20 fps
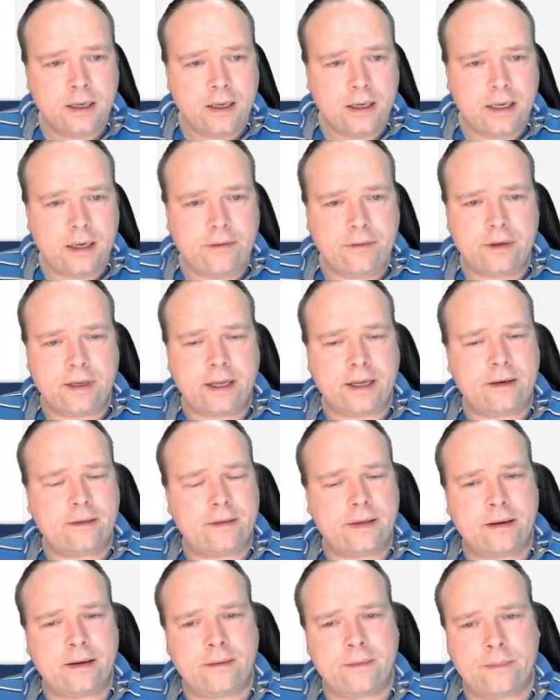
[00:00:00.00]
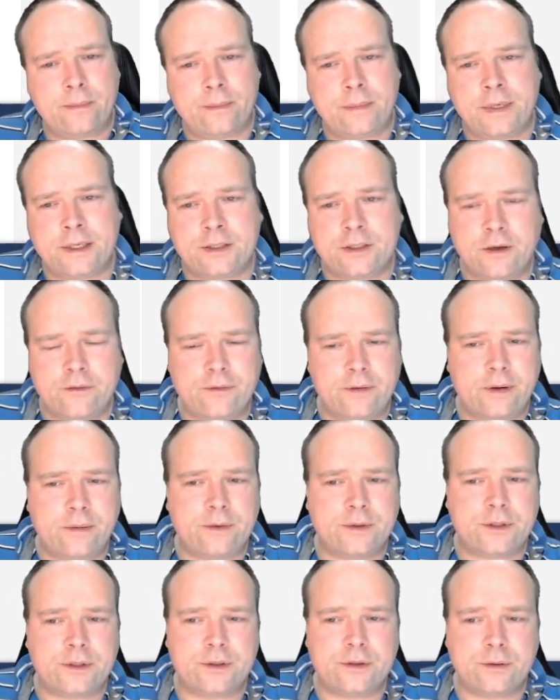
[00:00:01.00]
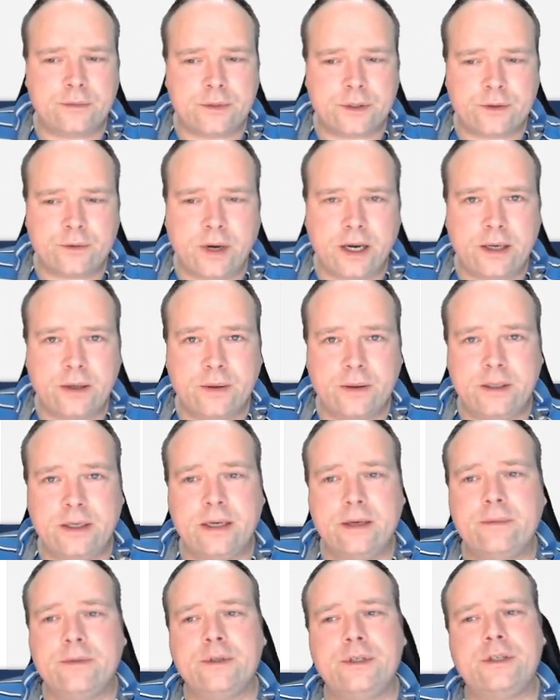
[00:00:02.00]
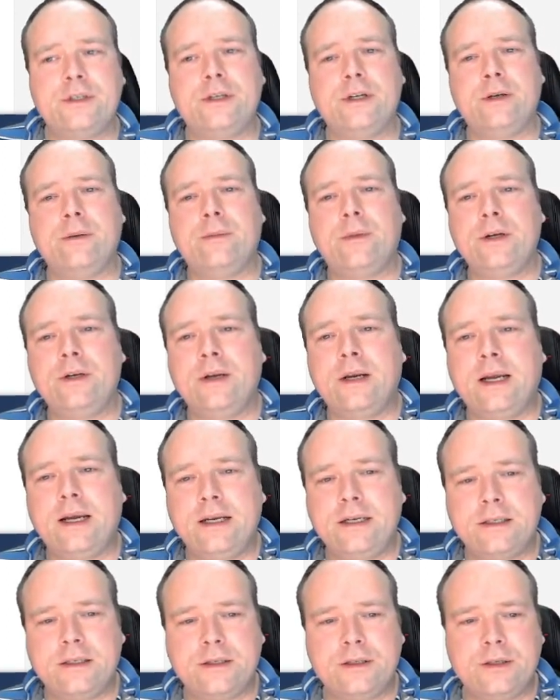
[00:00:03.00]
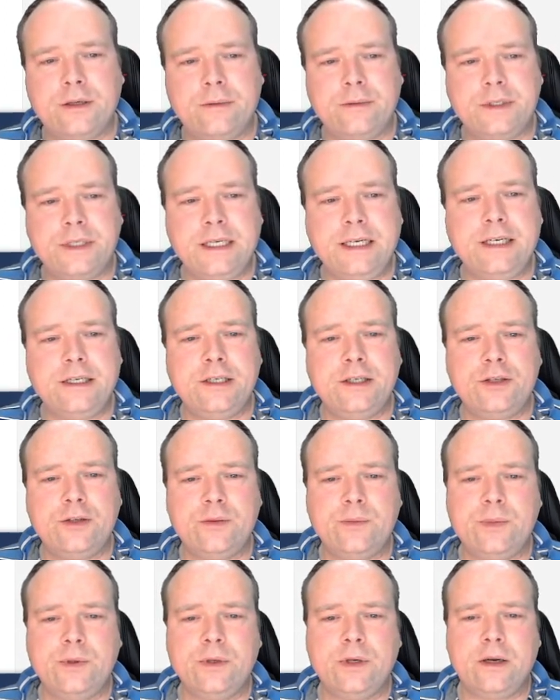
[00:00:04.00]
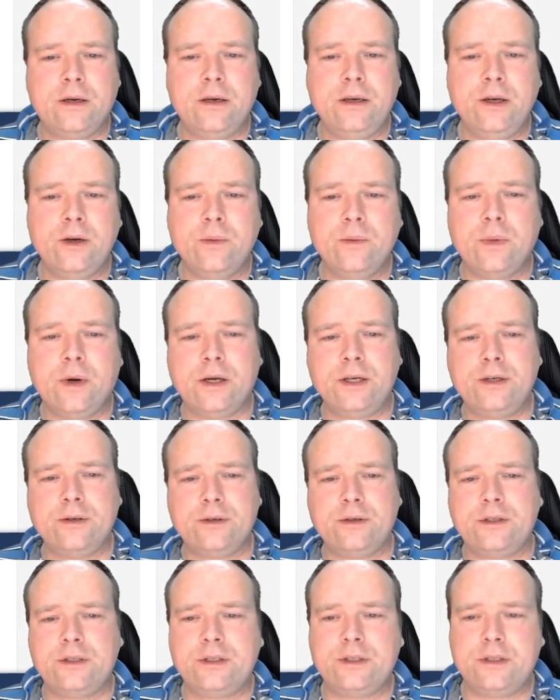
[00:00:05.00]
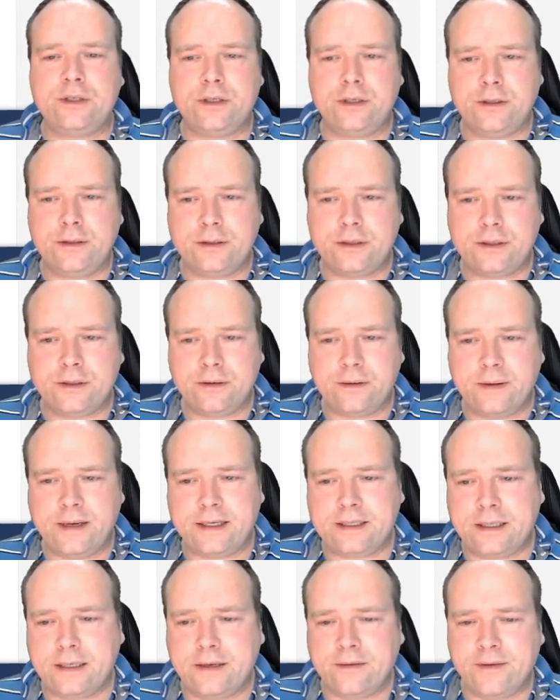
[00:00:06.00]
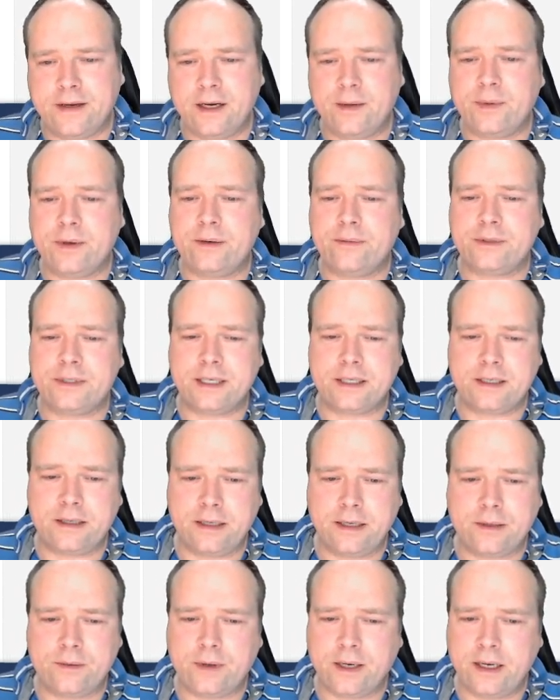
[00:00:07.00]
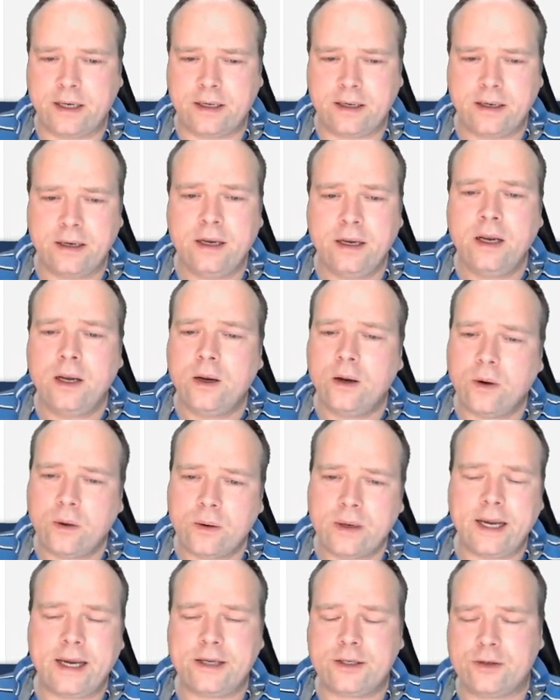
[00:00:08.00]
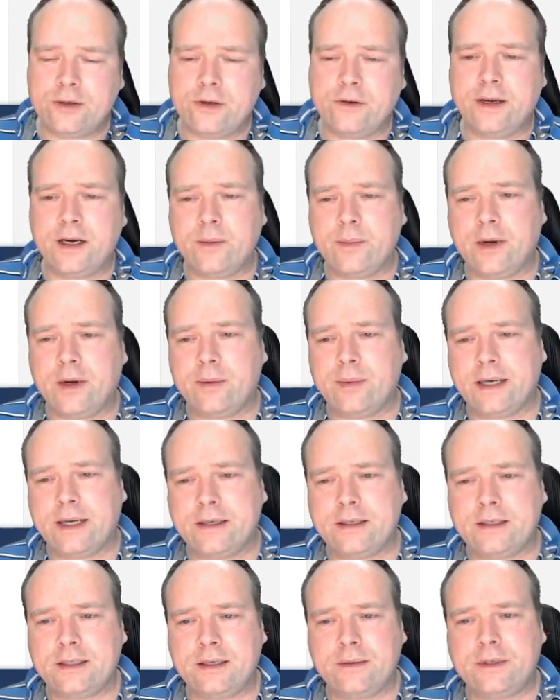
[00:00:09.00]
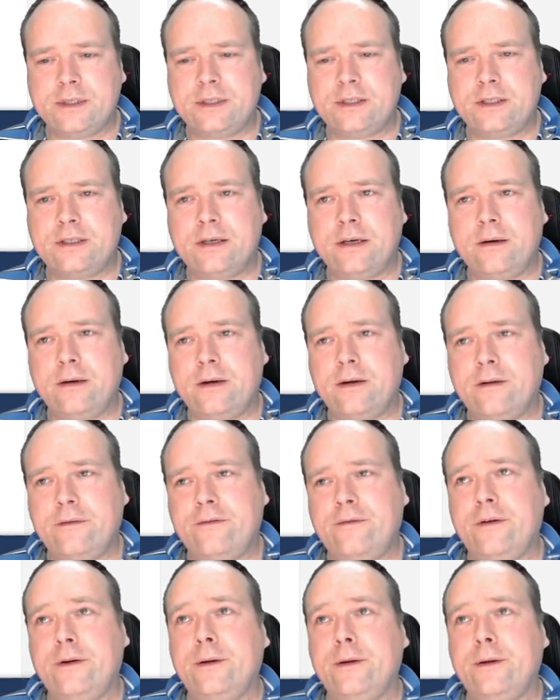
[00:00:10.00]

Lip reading: Even that the software was quite good, and it was modularized, so it was easy to put on new modules. So as a developer, it was actually quite okay to develop up against. There was a lot of